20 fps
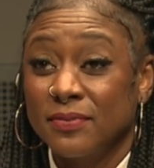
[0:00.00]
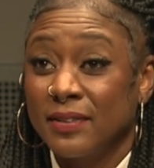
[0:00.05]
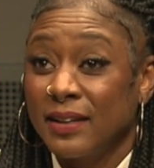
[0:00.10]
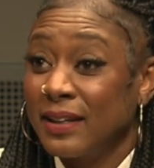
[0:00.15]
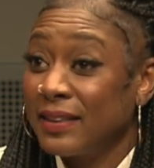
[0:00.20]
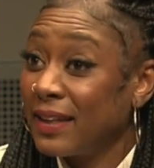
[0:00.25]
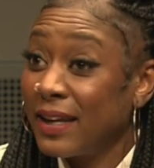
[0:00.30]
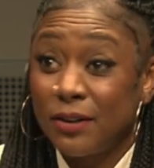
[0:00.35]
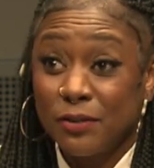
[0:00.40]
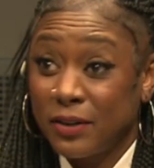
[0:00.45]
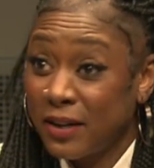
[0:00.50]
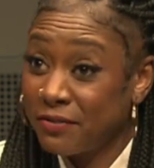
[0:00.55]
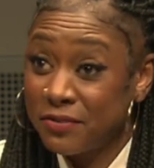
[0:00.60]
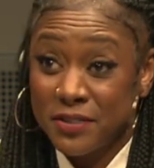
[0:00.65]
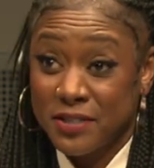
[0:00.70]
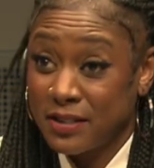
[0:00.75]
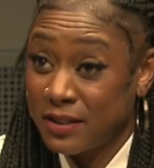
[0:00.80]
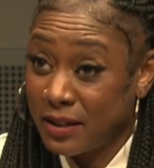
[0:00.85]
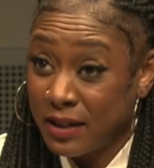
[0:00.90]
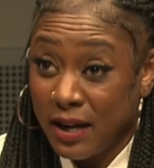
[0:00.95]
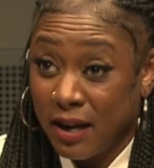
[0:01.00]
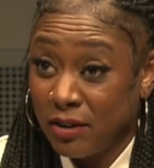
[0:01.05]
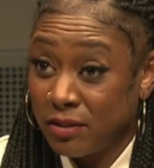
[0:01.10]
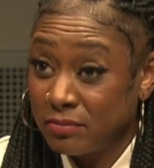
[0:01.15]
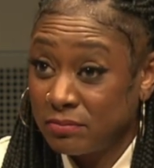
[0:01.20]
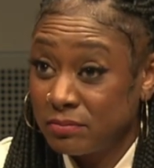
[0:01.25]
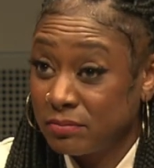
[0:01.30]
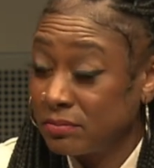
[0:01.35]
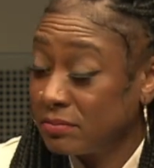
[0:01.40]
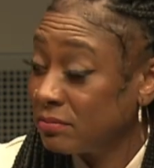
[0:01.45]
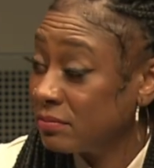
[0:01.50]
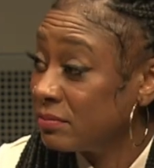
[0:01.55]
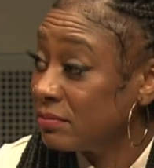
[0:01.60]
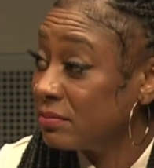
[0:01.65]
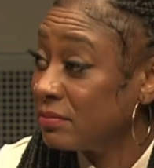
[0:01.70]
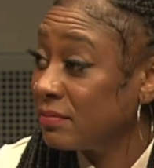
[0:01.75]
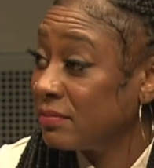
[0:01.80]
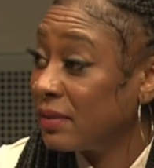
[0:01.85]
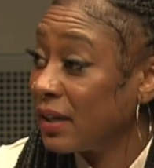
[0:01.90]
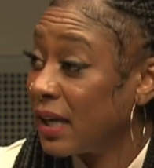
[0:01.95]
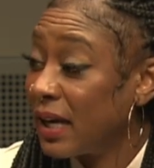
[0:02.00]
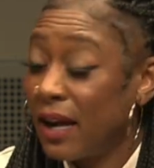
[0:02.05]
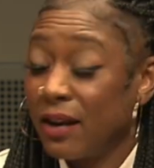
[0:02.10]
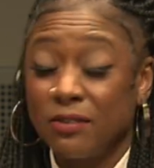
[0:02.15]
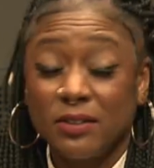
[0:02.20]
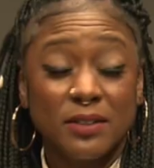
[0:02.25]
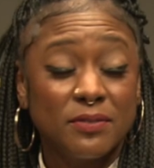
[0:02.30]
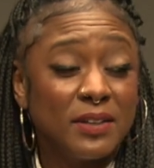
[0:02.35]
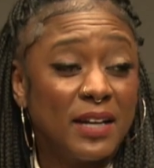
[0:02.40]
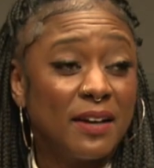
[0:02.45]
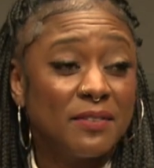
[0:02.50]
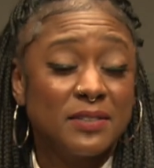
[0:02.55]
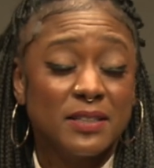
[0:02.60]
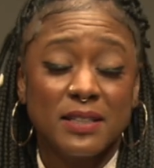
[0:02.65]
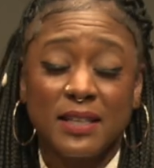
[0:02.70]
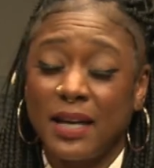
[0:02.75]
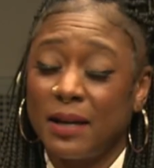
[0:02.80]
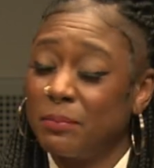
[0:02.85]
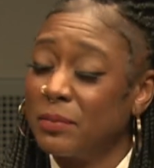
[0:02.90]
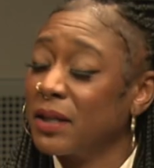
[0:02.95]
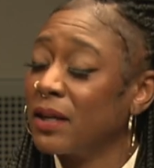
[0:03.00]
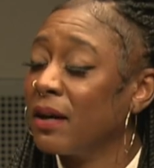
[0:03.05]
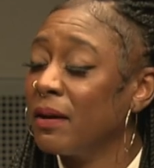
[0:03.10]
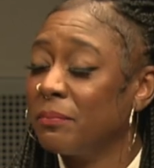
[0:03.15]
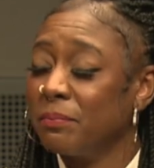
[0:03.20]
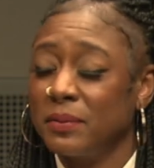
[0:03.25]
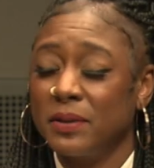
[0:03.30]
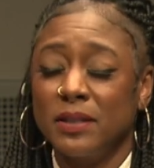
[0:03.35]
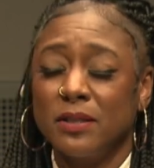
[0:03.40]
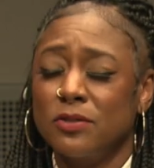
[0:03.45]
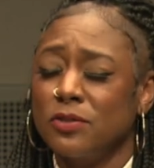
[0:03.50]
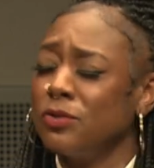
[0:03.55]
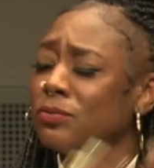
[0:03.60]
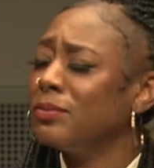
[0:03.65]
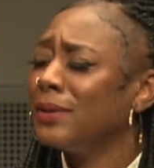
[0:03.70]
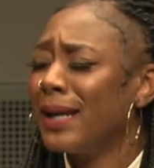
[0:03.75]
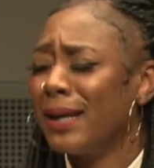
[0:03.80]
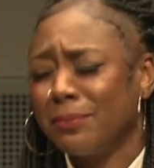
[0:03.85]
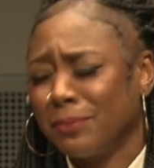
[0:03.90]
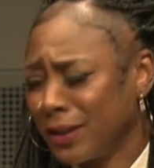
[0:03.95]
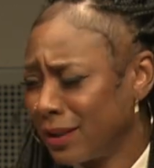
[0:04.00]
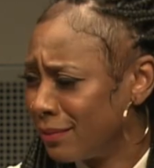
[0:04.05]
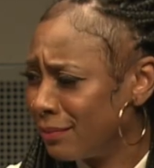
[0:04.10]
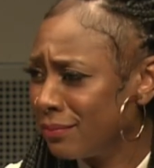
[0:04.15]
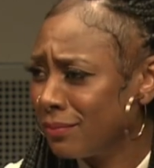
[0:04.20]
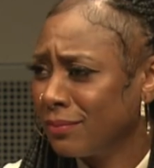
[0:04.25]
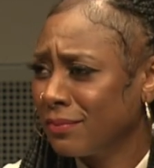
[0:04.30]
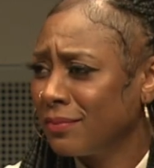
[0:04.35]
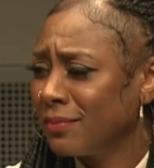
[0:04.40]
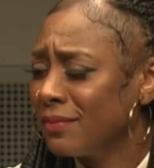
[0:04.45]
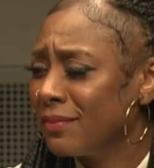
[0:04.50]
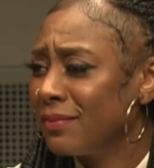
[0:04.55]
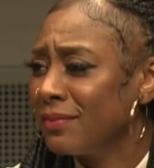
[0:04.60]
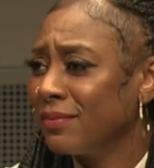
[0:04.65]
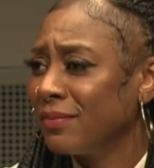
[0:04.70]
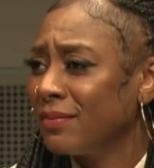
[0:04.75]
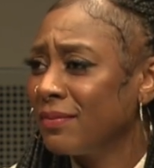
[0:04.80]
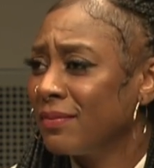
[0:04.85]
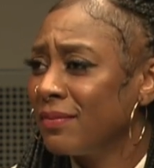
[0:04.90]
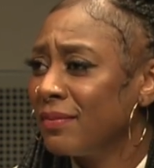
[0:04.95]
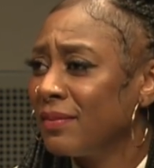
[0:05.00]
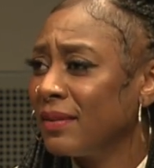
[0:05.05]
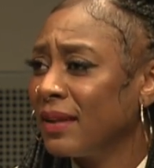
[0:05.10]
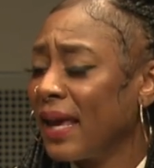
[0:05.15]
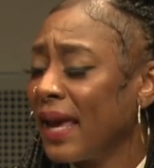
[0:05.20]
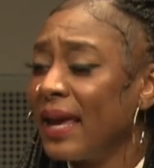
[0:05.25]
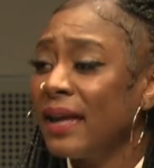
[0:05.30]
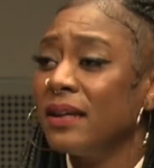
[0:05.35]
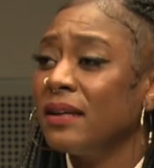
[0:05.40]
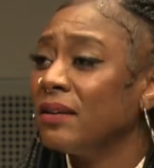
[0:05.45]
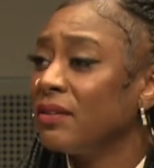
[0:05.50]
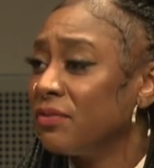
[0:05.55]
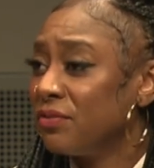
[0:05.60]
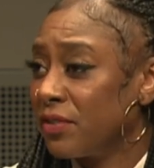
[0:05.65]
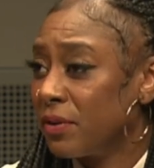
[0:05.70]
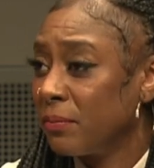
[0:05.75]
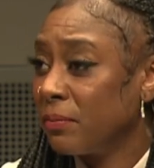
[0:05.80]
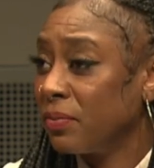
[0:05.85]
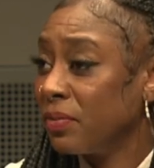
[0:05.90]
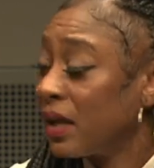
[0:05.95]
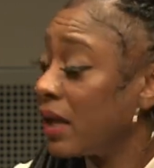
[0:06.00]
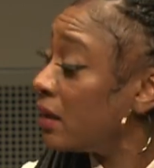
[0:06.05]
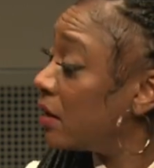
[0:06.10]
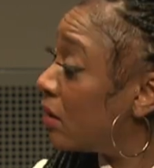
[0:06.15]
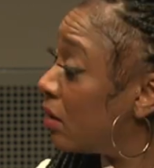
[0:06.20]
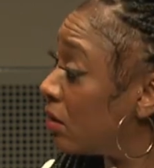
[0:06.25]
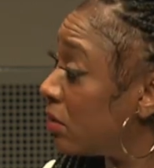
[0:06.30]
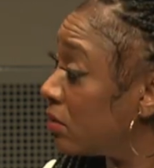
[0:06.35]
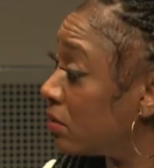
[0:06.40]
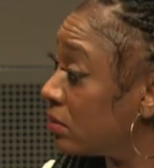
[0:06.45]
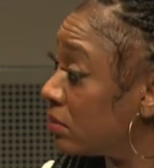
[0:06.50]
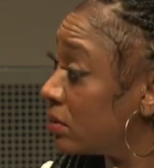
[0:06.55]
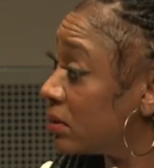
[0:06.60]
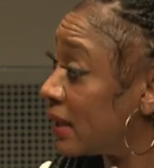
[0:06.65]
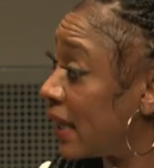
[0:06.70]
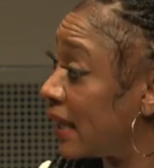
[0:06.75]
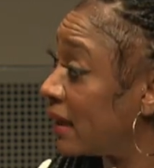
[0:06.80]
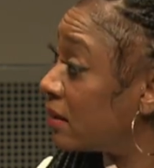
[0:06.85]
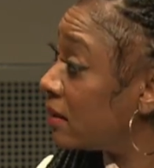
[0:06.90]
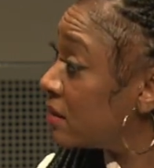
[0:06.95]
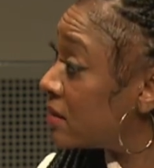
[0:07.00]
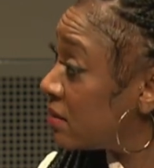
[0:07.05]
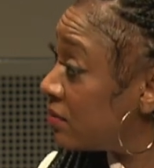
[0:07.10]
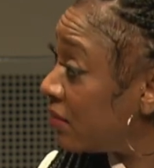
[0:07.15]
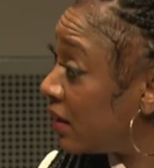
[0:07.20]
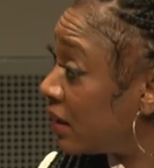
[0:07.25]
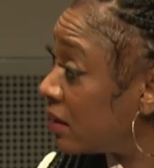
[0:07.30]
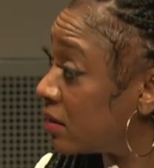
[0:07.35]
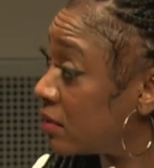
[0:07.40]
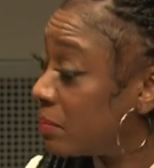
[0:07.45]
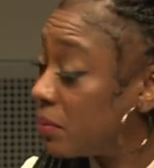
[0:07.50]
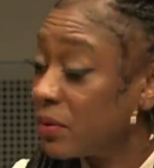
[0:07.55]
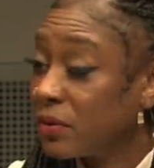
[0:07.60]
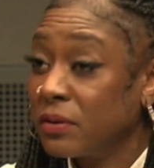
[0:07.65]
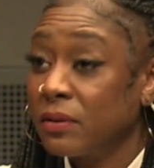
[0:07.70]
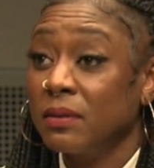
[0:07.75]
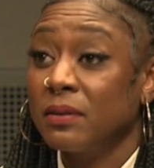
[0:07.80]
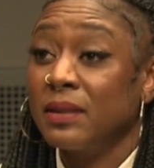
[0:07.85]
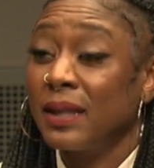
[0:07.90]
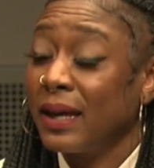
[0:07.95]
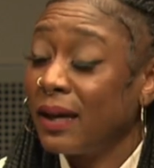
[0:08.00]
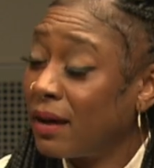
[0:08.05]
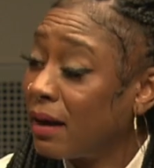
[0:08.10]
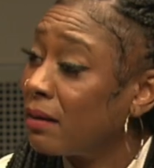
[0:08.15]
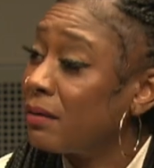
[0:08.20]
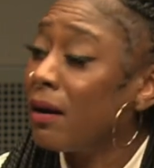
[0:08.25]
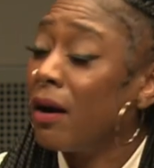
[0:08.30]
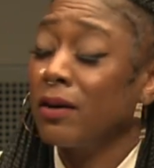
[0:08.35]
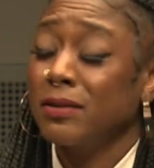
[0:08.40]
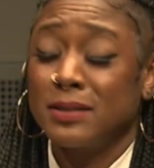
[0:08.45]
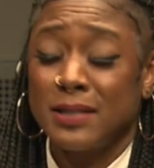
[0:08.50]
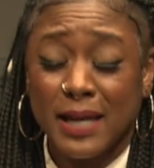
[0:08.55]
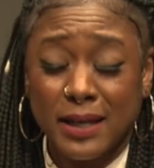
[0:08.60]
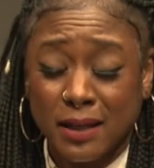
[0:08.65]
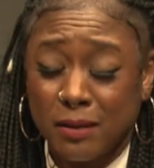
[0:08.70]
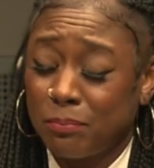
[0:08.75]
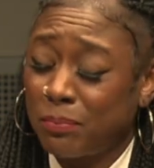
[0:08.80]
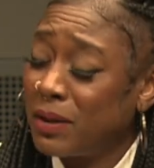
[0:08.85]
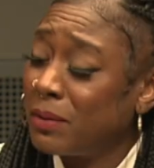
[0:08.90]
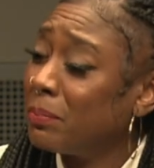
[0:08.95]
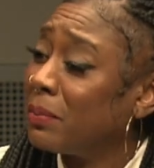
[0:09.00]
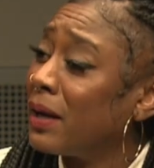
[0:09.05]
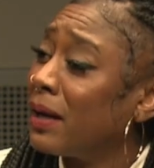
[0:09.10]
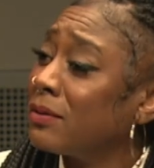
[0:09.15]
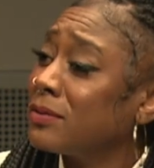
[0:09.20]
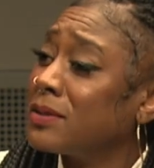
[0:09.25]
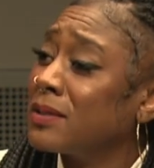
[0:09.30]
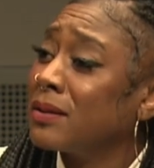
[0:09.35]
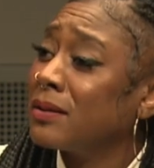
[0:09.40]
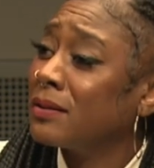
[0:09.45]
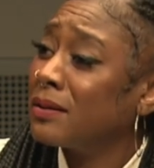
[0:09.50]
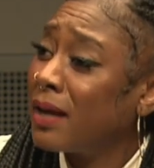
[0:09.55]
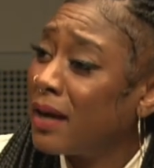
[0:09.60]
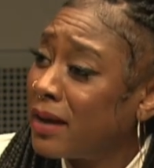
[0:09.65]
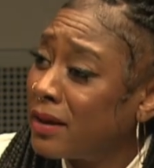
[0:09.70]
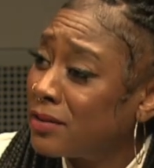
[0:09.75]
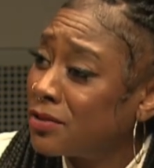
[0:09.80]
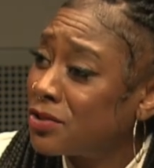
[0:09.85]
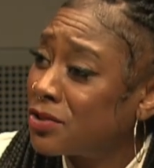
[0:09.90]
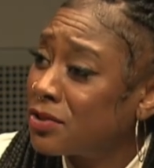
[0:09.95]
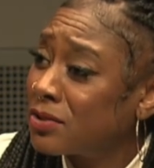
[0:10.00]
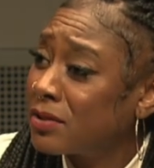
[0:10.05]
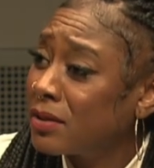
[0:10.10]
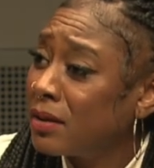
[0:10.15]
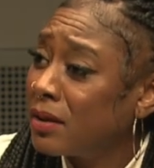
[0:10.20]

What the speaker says: They don't ever sit it out. And I don't even have to name the companies, you name it. Any of them. They know land is available, they are taking people out to lunch,